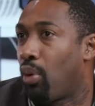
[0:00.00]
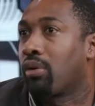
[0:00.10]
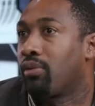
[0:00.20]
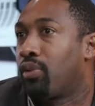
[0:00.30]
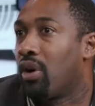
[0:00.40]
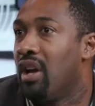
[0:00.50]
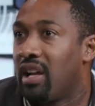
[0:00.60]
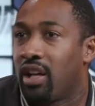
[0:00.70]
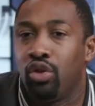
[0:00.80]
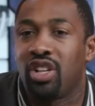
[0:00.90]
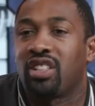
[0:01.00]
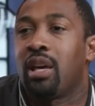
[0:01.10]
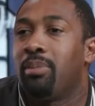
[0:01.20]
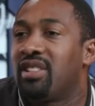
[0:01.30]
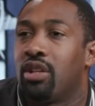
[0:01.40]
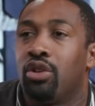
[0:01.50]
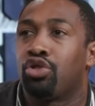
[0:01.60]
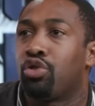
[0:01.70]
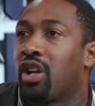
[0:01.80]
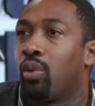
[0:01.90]
is important for. You just can't be
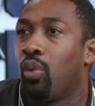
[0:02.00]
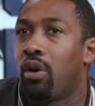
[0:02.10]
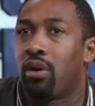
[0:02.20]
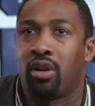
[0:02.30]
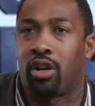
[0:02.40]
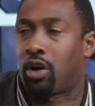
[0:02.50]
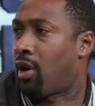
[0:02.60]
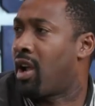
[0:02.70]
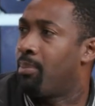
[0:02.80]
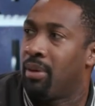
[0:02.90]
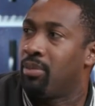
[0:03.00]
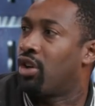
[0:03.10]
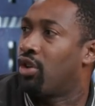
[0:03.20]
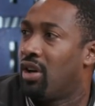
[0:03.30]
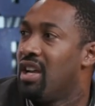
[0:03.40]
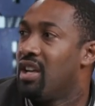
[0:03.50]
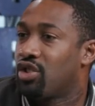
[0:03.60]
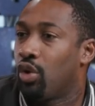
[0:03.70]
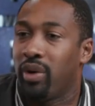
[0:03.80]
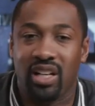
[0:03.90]
sitting there drinking water. You're gonna cramp up. You're gonna do.
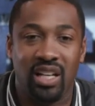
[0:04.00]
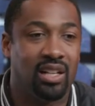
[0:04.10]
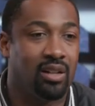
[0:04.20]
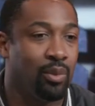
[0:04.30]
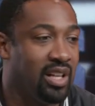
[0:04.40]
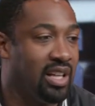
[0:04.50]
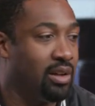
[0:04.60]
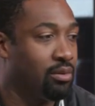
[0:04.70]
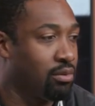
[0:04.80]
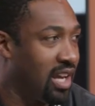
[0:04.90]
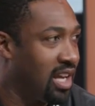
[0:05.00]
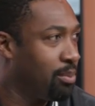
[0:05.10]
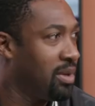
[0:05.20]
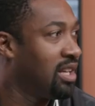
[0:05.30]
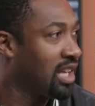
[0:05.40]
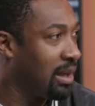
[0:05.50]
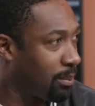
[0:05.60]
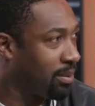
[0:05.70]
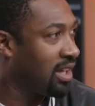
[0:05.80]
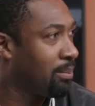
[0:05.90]
So we need red meat to
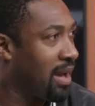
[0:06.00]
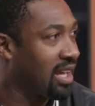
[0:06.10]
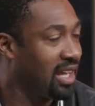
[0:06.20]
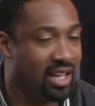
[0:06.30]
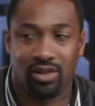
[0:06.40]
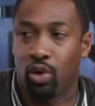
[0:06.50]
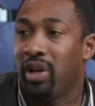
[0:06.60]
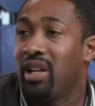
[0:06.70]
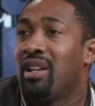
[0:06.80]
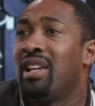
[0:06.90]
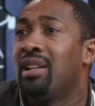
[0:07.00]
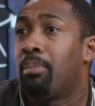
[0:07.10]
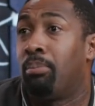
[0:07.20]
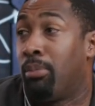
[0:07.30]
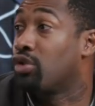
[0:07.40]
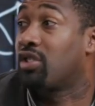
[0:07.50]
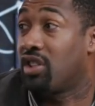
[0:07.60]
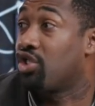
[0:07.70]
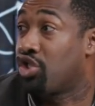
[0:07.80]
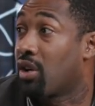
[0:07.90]
keep the blood back in. So we need
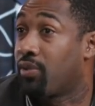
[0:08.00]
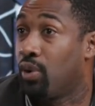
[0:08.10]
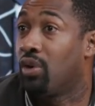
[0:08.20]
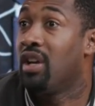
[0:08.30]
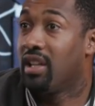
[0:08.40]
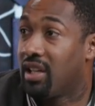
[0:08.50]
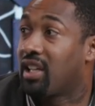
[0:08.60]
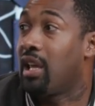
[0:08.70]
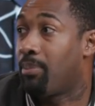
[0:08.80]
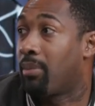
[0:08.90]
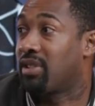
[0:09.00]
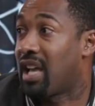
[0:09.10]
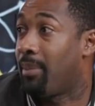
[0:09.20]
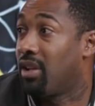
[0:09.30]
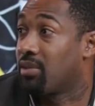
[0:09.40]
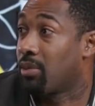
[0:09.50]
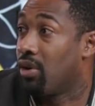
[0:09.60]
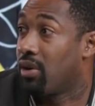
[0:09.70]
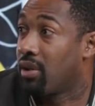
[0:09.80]
most of this junk food to keep our metabolism